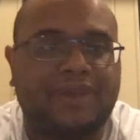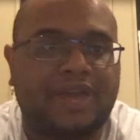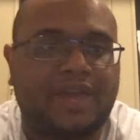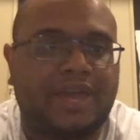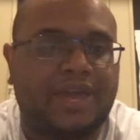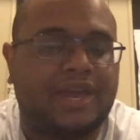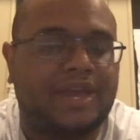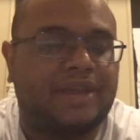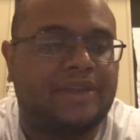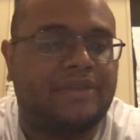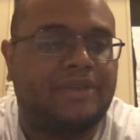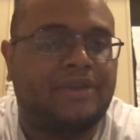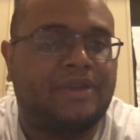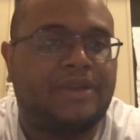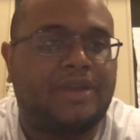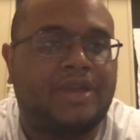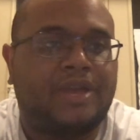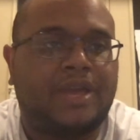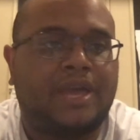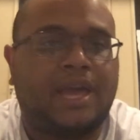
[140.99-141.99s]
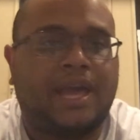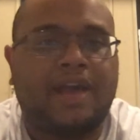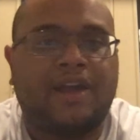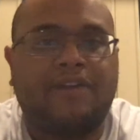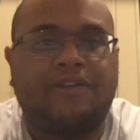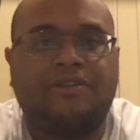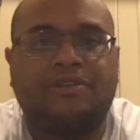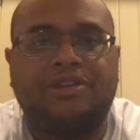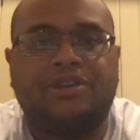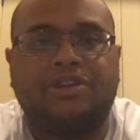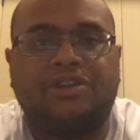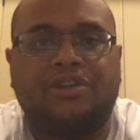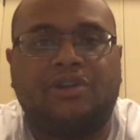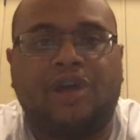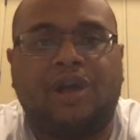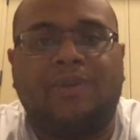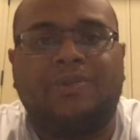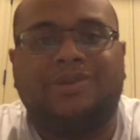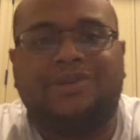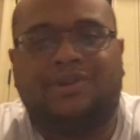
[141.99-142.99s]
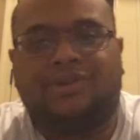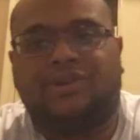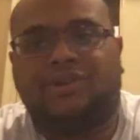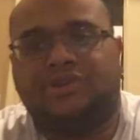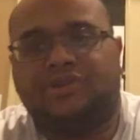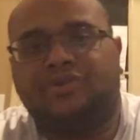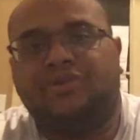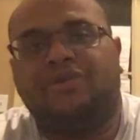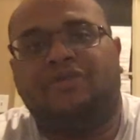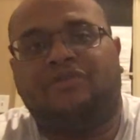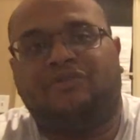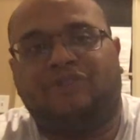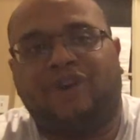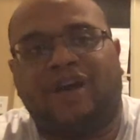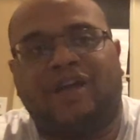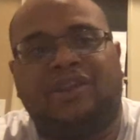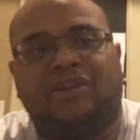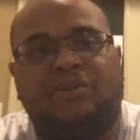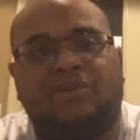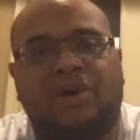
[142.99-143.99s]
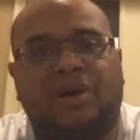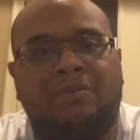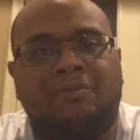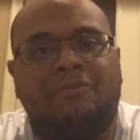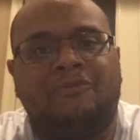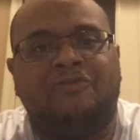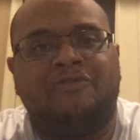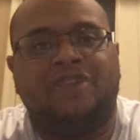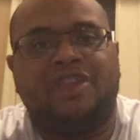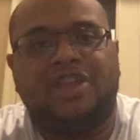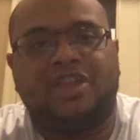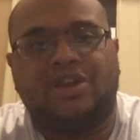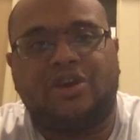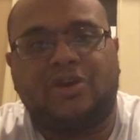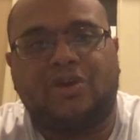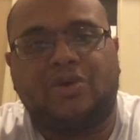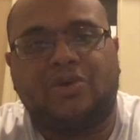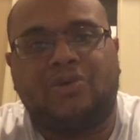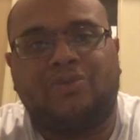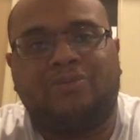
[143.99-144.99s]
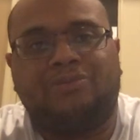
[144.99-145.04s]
And, I was going to do a follow-up video